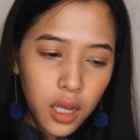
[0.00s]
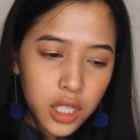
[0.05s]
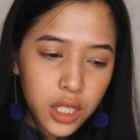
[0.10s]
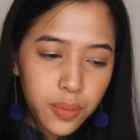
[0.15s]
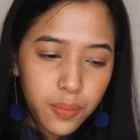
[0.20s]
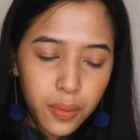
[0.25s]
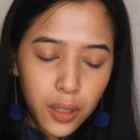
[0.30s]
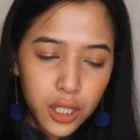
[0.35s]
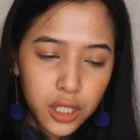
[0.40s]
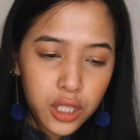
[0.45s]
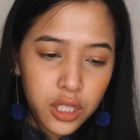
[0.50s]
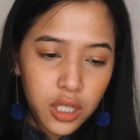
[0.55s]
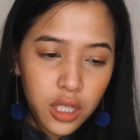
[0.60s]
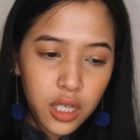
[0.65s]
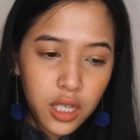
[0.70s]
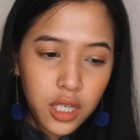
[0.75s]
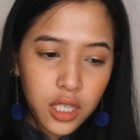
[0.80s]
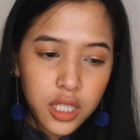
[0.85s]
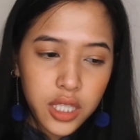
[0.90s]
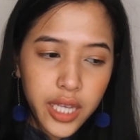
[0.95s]

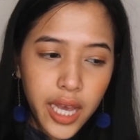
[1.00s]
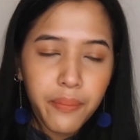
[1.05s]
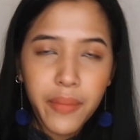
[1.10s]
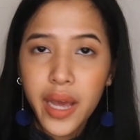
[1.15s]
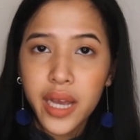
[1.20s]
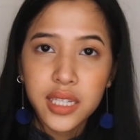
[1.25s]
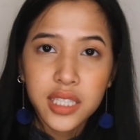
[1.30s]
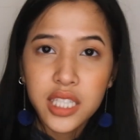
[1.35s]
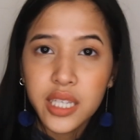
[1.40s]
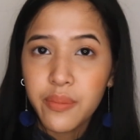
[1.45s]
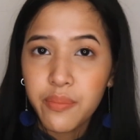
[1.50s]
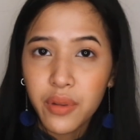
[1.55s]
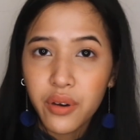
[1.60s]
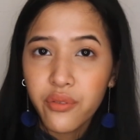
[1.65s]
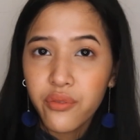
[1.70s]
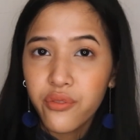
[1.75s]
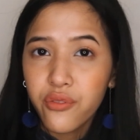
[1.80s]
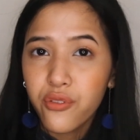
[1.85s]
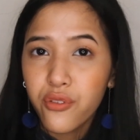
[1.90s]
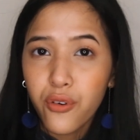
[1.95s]
sponges
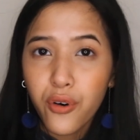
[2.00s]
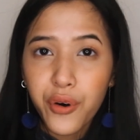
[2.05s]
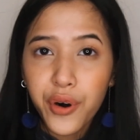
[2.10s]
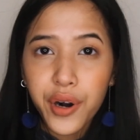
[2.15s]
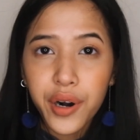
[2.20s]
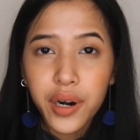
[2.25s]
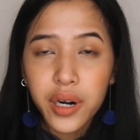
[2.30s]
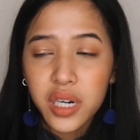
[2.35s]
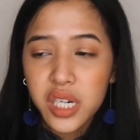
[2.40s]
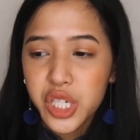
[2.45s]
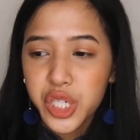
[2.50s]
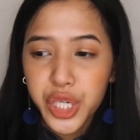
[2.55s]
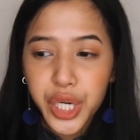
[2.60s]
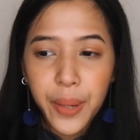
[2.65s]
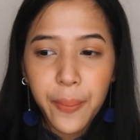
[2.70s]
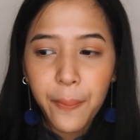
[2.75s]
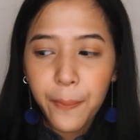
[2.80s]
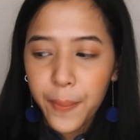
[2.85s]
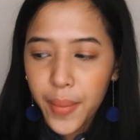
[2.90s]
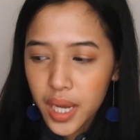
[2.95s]
maximum for
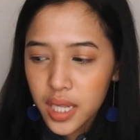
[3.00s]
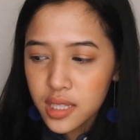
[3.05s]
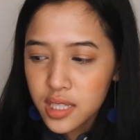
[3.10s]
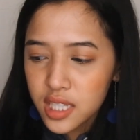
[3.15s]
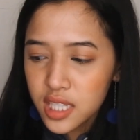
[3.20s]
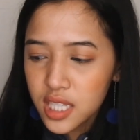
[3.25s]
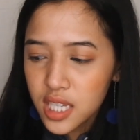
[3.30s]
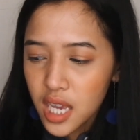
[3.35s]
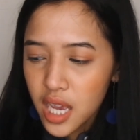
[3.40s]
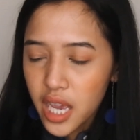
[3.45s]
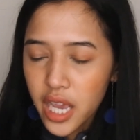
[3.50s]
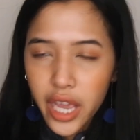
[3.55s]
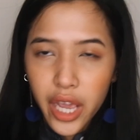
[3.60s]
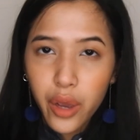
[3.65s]
3 months.